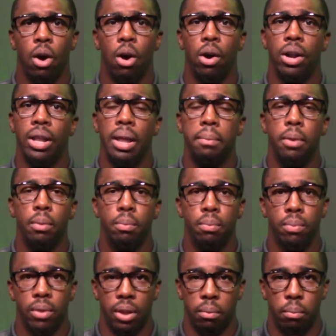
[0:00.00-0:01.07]
Or let me
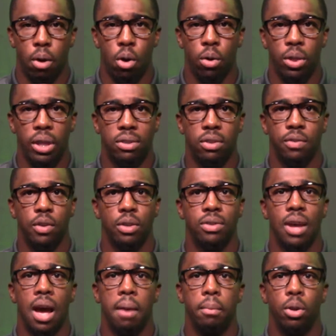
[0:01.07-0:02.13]
borrow this of your
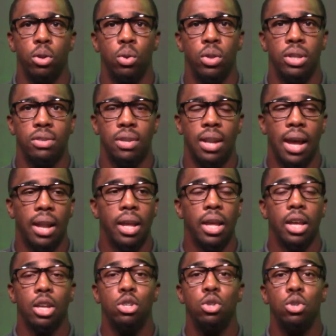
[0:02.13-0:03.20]
time, or do this and that,
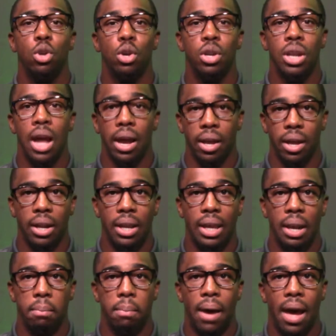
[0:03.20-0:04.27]
because you know you're not going to
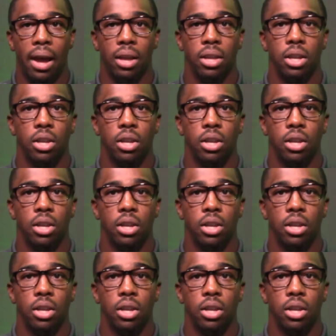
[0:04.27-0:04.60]
get it back.